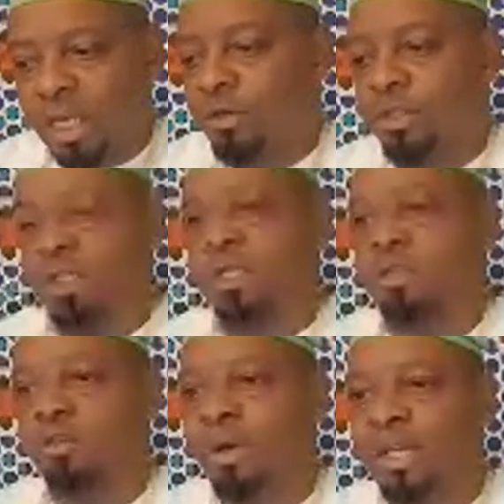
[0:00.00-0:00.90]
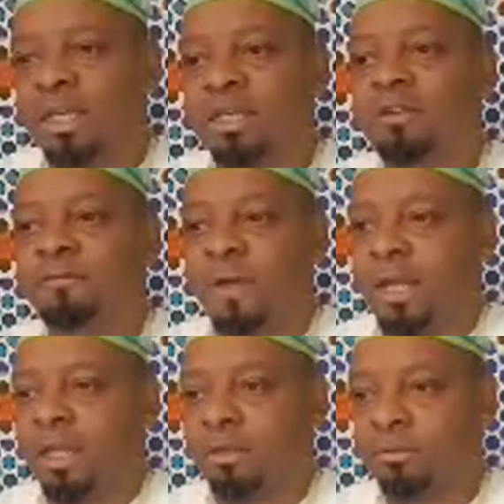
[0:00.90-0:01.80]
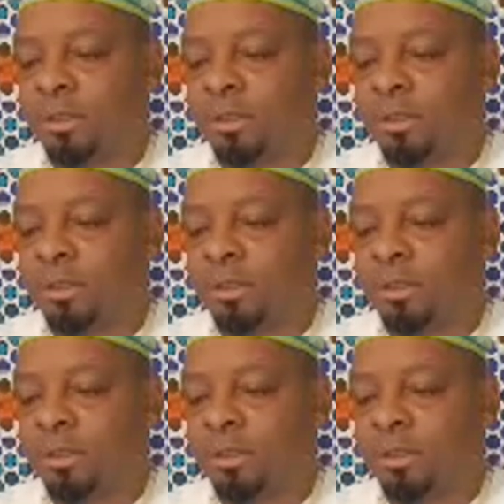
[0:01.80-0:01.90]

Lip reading: energy is. Nobody can define it.